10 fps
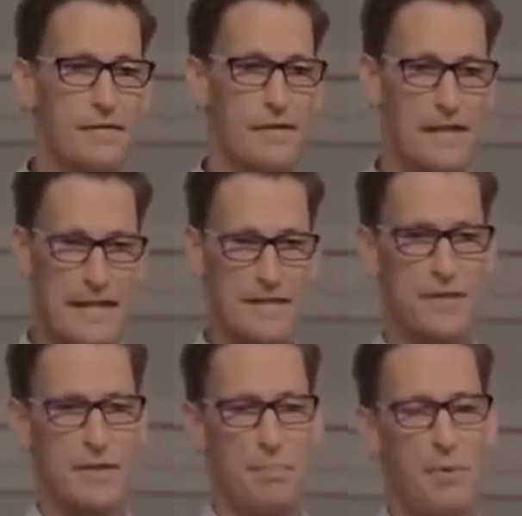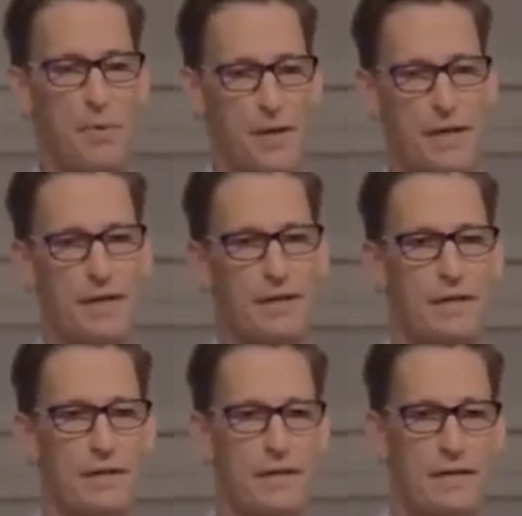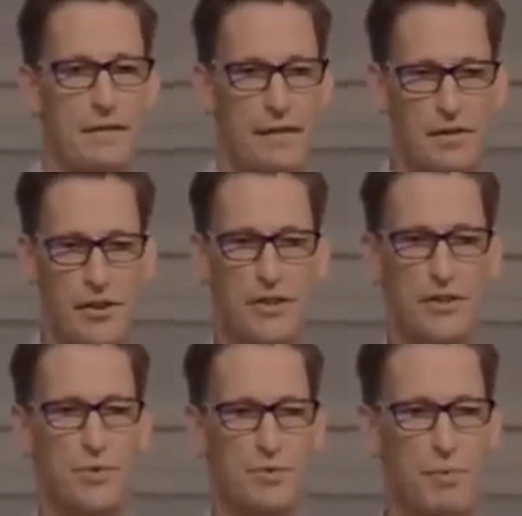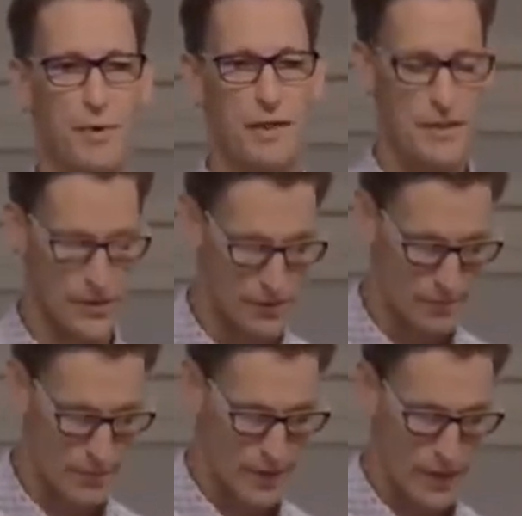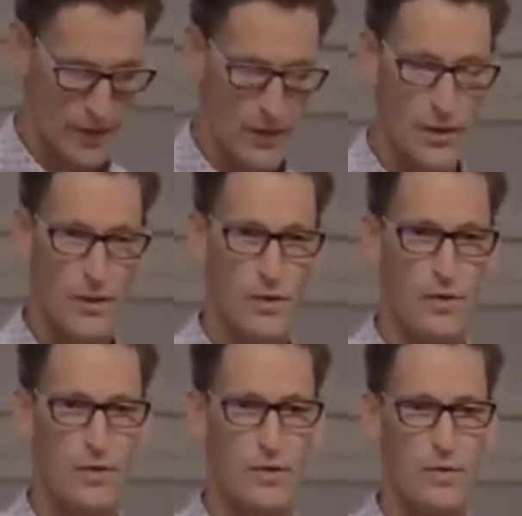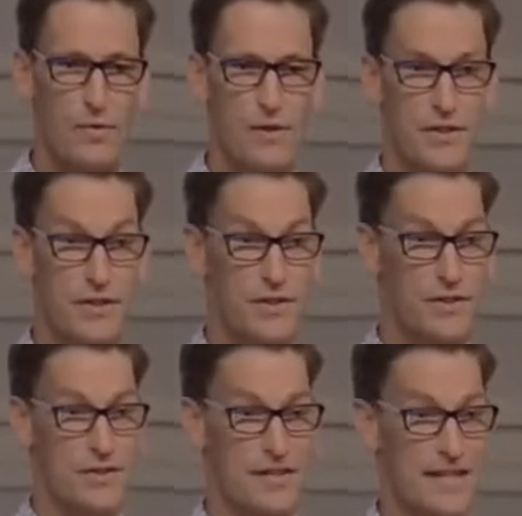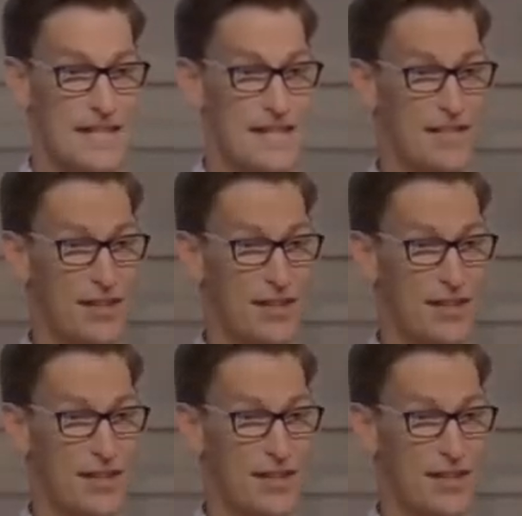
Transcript: it gets to the point that Jesus was pointing to, which is it's